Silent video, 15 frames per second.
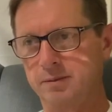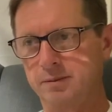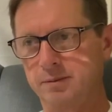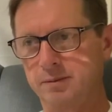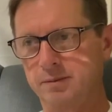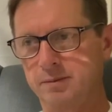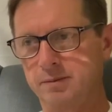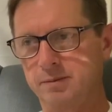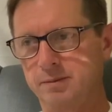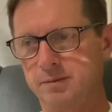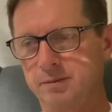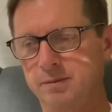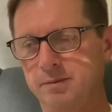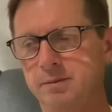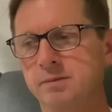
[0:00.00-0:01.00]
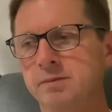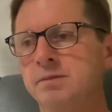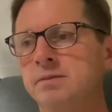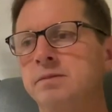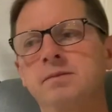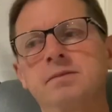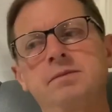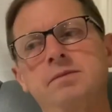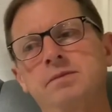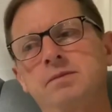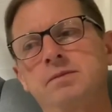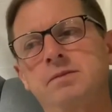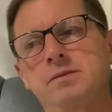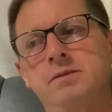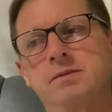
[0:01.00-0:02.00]

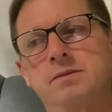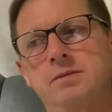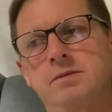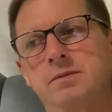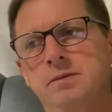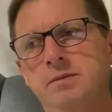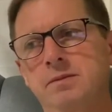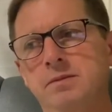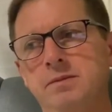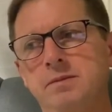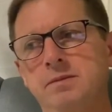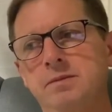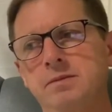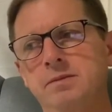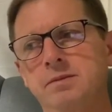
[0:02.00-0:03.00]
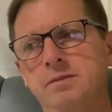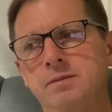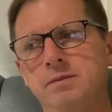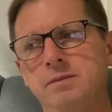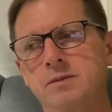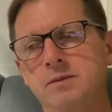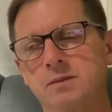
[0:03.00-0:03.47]
No one is speaking in this clip.